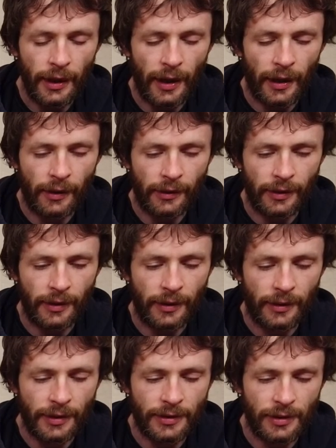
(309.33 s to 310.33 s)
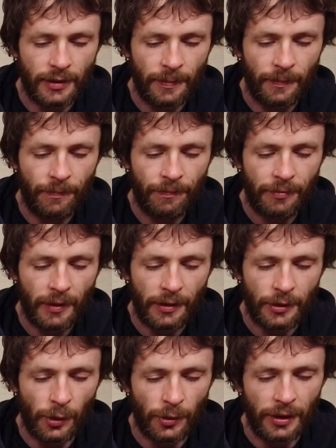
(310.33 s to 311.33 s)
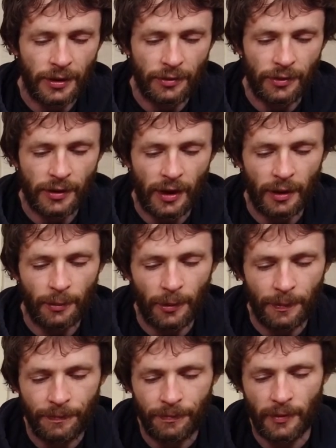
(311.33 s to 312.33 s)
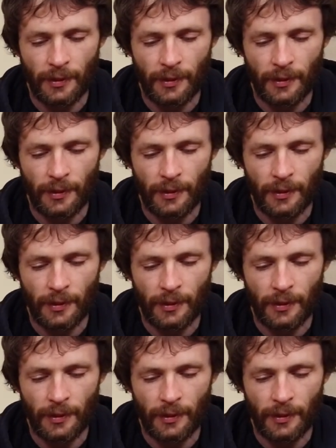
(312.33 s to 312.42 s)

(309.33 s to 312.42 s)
Yeah, like that's a totally different animal.